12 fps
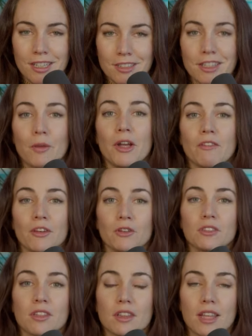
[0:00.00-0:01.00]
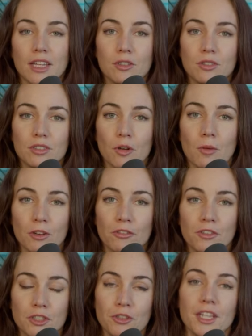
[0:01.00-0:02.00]
so there we are folks thank you so much
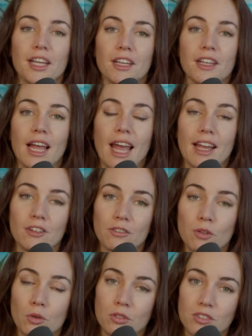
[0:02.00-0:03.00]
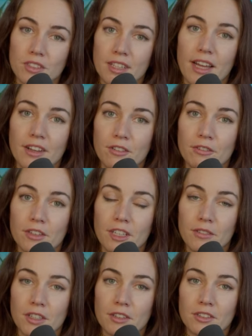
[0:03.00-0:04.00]
for tuning in and of course to dan for
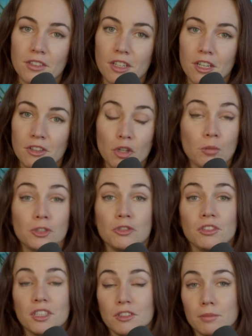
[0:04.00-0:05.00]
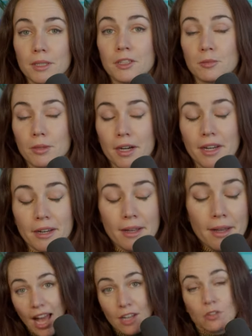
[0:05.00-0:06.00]
giving us the opportunity to pick his brain
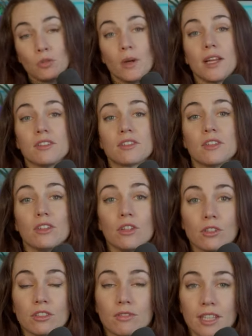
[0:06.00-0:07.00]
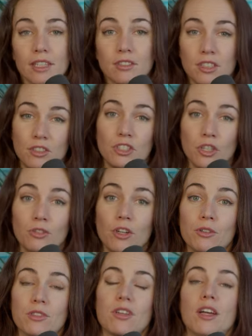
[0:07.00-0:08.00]
as always lots of links in the show
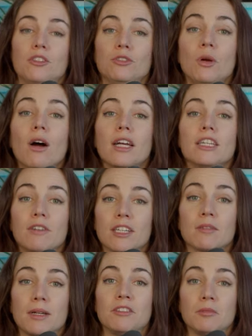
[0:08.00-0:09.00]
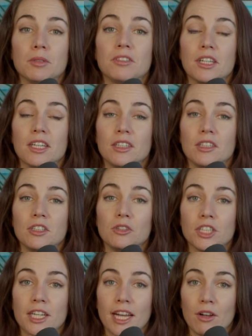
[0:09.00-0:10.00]
notes i do highly recommend in particular you
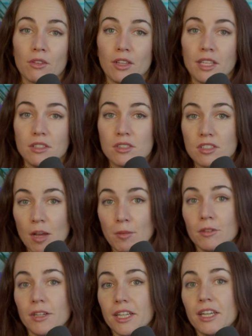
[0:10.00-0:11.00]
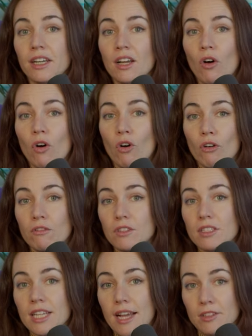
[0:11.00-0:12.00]
check out the summary
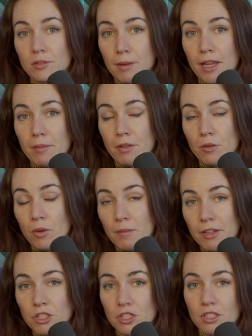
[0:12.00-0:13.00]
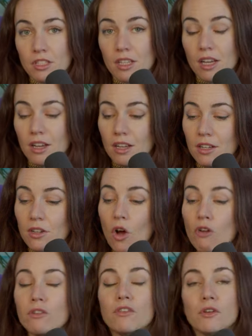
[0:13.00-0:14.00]
of Dan's paper that we mentioned, uh,
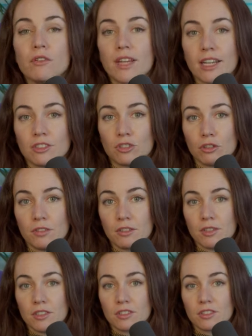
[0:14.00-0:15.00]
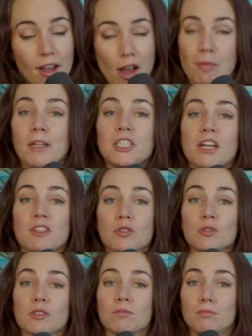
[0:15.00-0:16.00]
Overview of Catastrophic Risks. I appreciate this
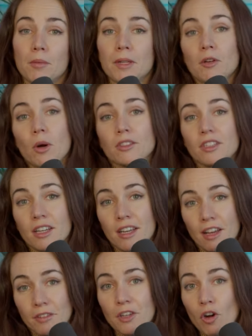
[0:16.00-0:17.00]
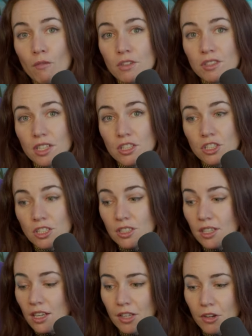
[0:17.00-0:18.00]
is probably quite a heavy
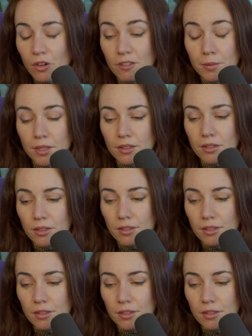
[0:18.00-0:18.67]
conversation. You know, I've been